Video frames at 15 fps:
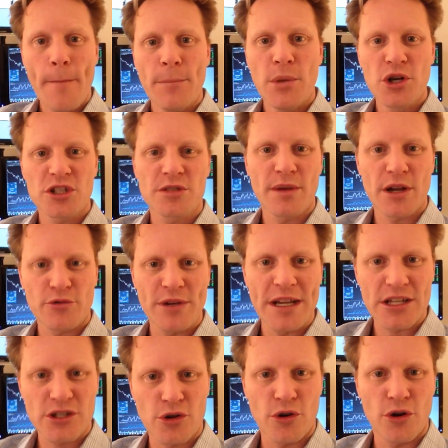most of my
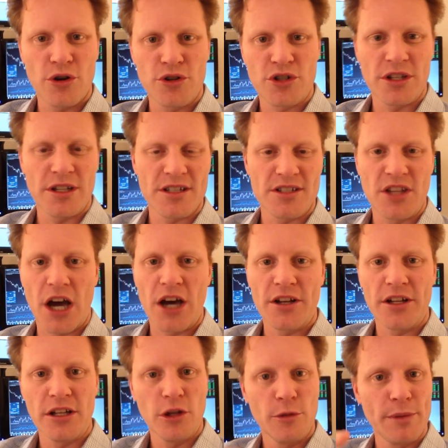research is
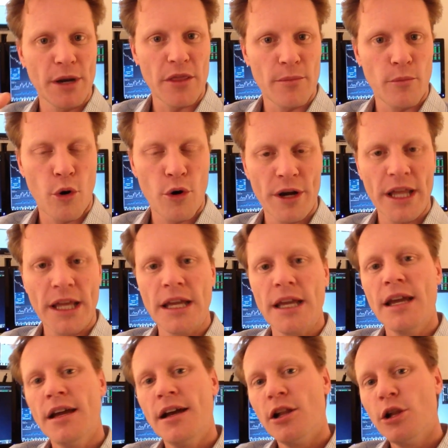done in a little bit in the morning,
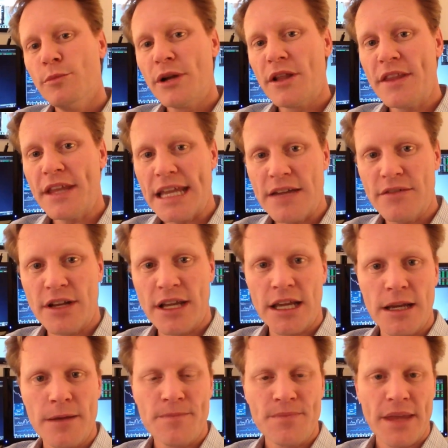a little bit in the
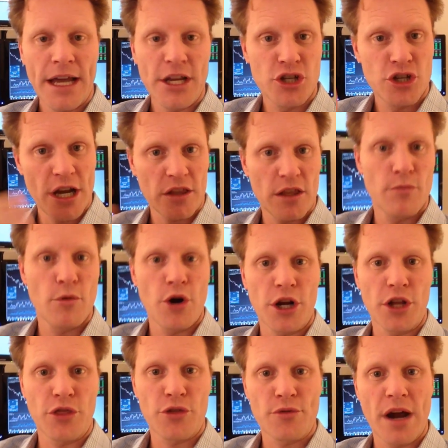evening. I check the
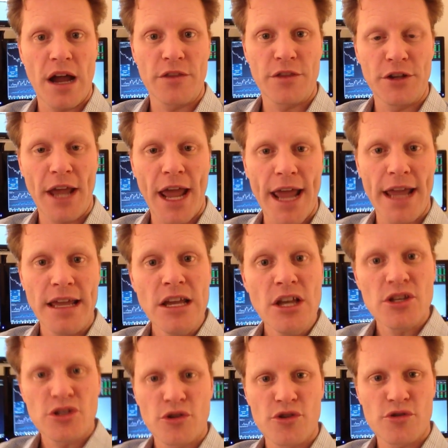market throughout the day.
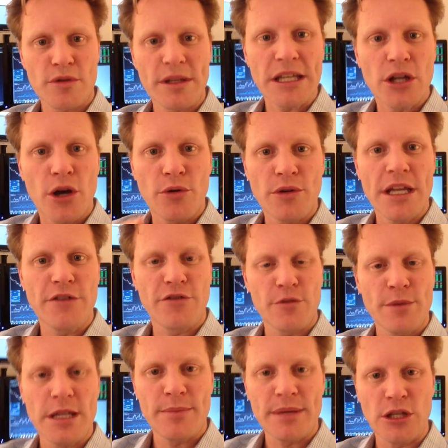So there's really no need for
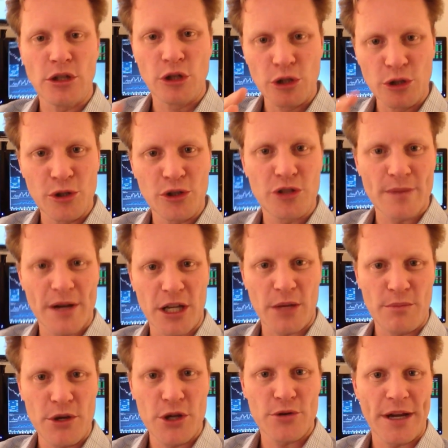me to be glued to my
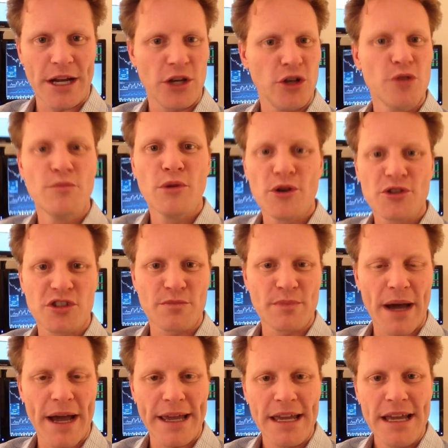computer. I can do most of
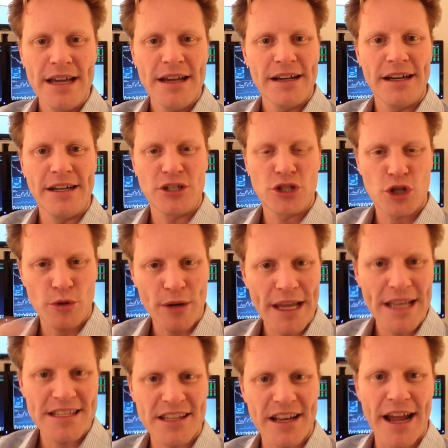my uh,
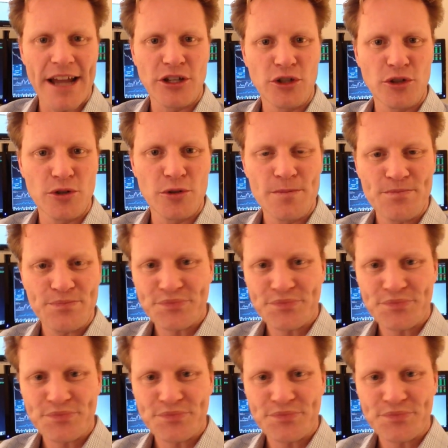trades that I do